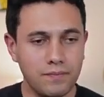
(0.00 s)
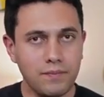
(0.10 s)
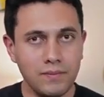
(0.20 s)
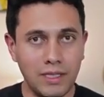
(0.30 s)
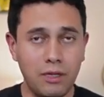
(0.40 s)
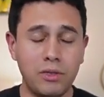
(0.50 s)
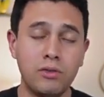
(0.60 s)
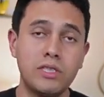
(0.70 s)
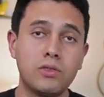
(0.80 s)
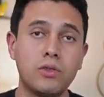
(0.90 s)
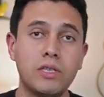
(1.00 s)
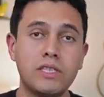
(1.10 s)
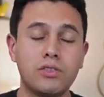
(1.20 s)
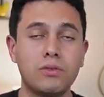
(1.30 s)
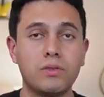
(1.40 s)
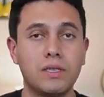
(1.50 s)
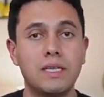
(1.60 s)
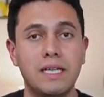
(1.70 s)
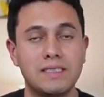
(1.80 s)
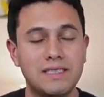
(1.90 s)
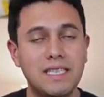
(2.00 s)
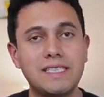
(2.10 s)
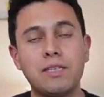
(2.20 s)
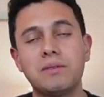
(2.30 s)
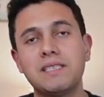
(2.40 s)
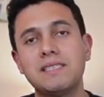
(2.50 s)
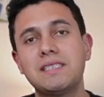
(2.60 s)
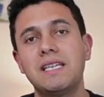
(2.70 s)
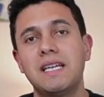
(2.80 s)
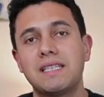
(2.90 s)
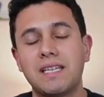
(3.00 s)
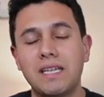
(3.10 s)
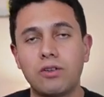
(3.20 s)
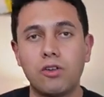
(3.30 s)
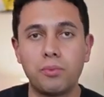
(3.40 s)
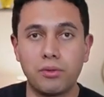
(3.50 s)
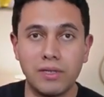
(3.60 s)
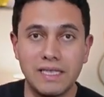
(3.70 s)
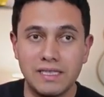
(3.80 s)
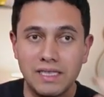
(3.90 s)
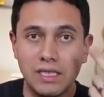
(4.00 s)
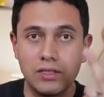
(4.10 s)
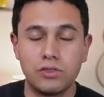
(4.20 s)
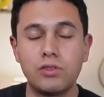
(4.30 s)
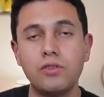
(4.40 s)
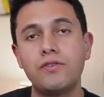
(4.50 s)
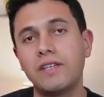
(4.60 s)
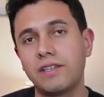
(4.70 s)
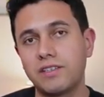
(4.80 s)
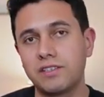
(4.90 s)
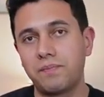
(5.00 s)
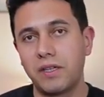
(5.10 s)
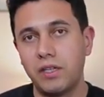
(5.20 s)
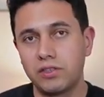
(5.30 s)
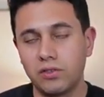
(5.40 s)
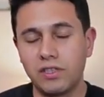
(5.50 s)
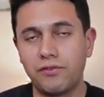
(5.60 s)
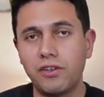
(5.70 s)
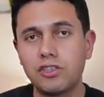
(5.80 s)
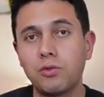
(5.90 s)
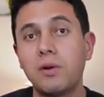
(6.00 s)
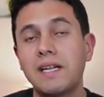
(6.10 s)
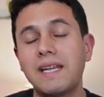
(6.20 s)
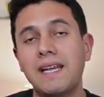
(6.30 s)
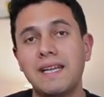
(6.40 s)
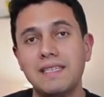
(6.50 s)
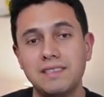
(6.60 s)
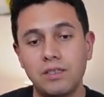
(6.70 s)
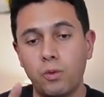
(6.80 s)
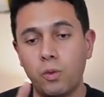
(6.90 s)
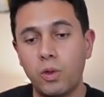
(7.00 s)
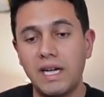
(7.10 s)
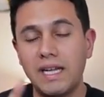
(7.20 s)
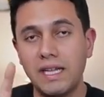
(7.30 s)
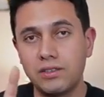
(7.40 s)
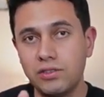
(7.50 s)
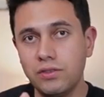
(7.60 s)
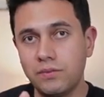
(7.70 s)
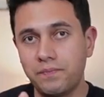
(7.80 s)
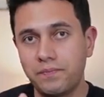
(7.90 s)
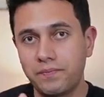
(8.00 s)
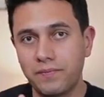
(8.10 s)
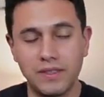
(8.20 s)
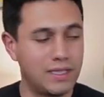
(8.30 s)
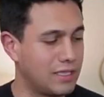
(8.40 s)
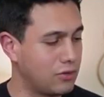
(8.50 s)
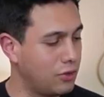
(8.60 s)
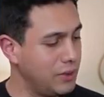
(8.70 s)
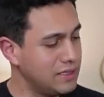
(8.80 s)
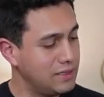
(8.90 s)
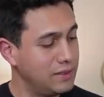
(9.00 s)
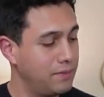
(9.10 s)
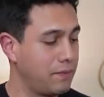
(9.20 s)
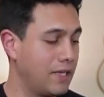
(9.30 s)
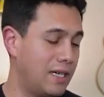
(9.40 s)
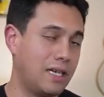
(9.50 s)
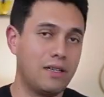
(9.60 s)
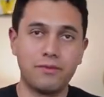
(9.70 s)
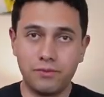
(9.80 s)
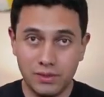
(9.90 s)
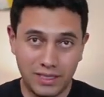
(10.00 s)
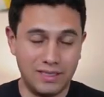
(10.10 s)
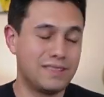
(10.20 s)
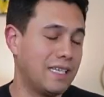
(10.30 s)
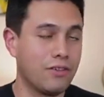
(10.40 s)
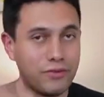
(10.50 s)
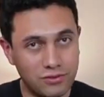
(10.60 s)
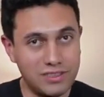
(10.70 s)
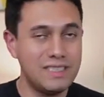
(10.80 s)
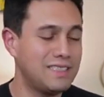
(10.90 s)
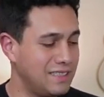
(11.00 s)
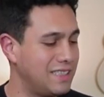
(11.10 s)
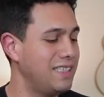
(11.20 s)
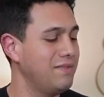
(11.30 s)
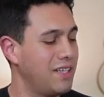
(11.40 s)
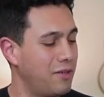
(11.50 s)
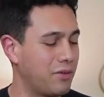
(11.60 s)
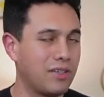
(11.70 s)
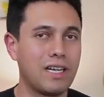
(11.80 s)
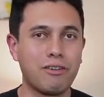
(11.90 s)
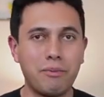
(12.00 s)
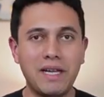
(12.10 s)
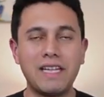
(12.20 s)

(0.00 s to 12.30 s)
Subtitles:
Now we're going to go into 6 sequences that incorporate 2 fingers. So the first one is 1 and 2. As always, in the sake of consistency, we're going to remain in